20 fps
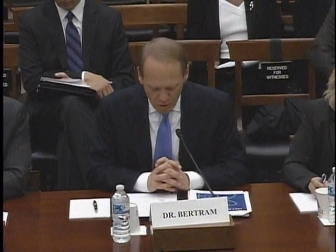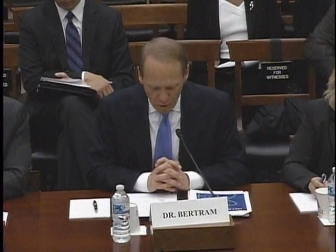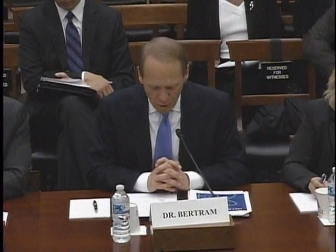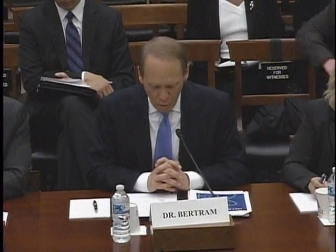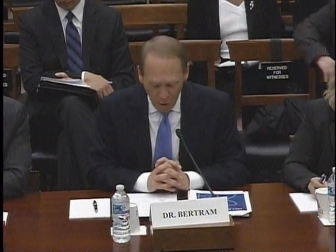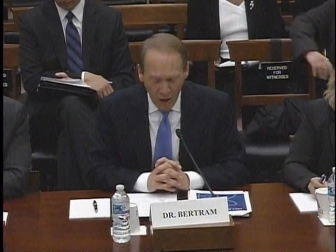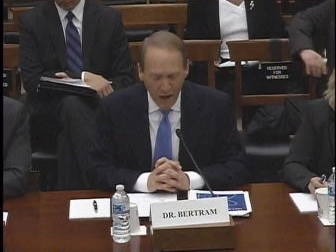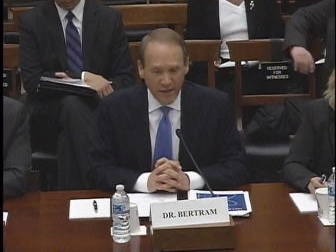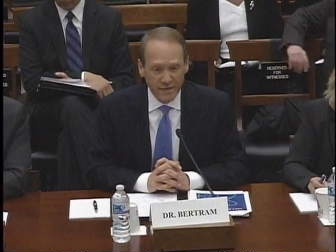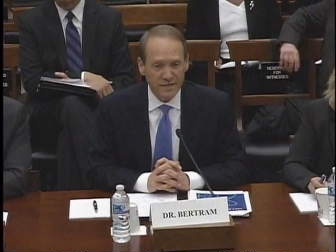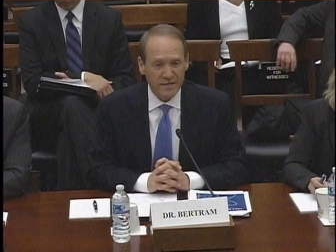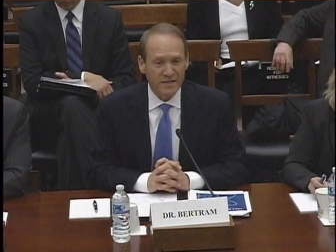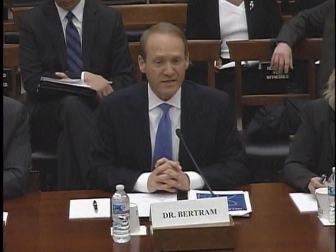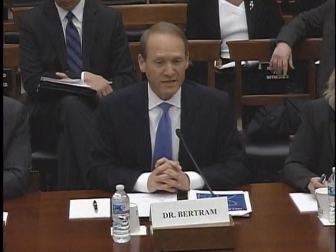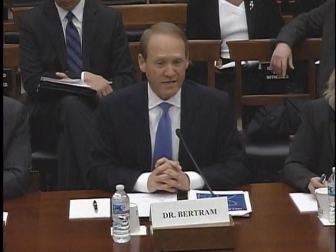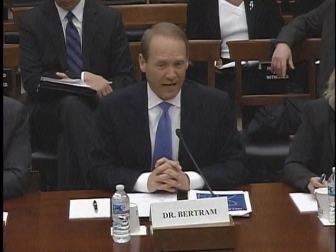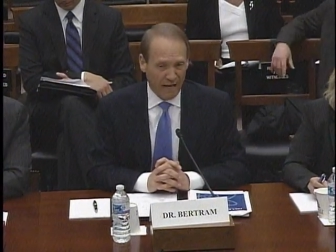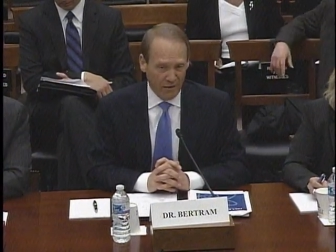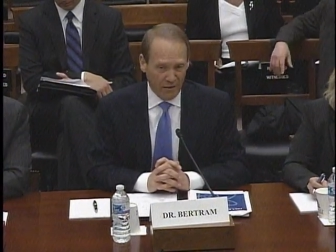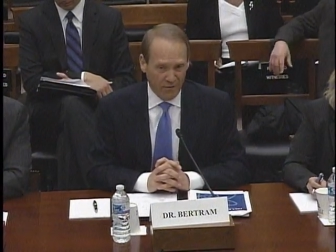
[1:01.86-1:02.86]
one is
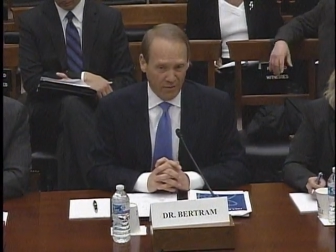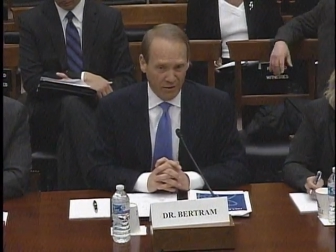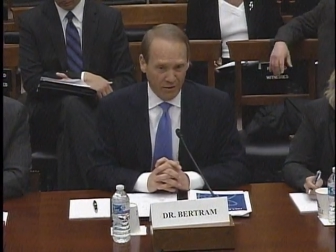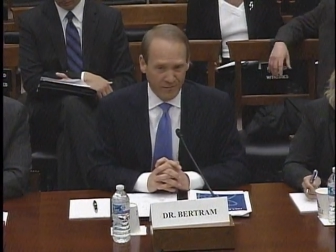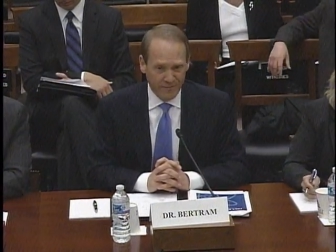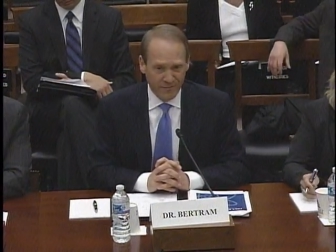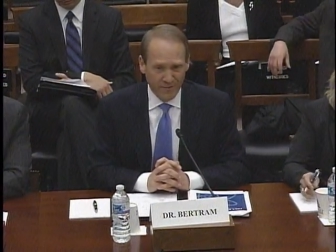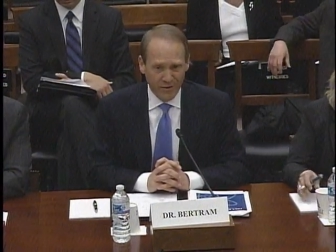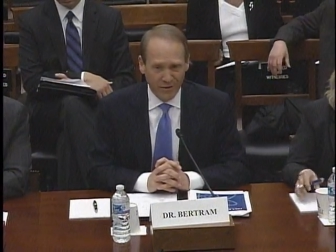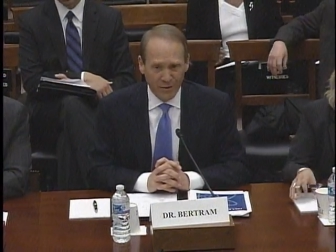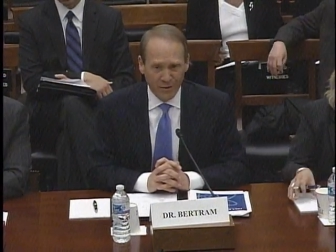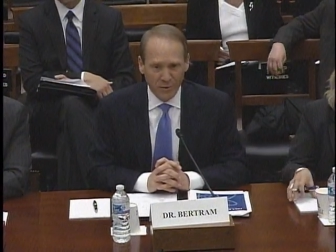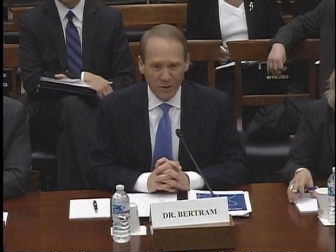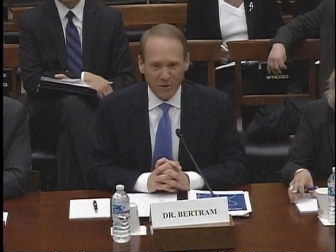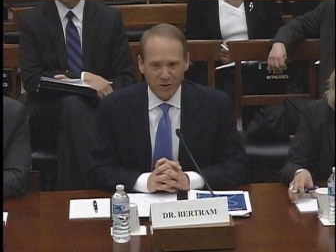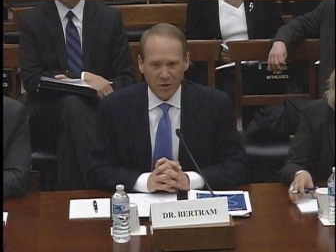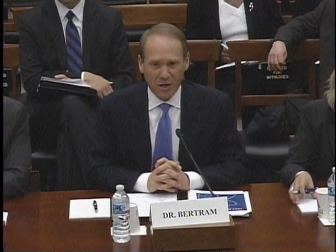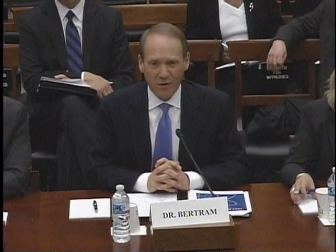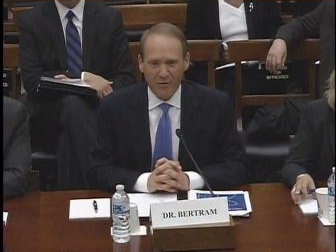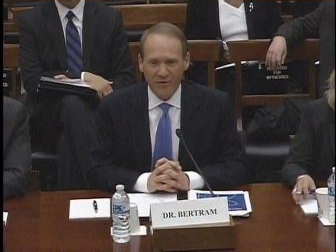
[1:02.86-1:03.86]
it's scalable. We
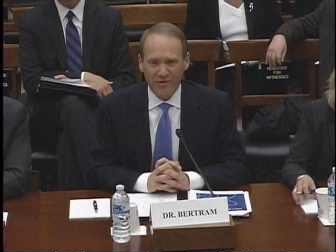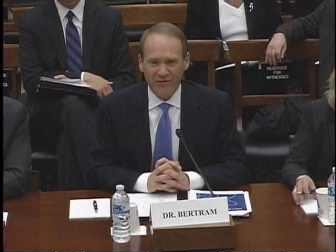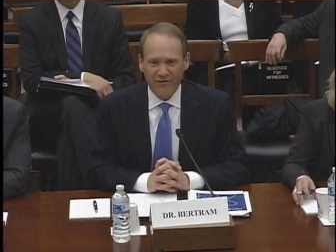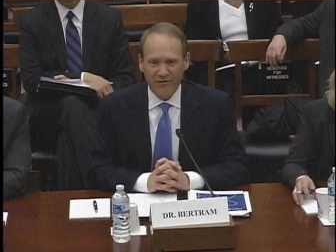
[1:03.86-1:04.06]
started with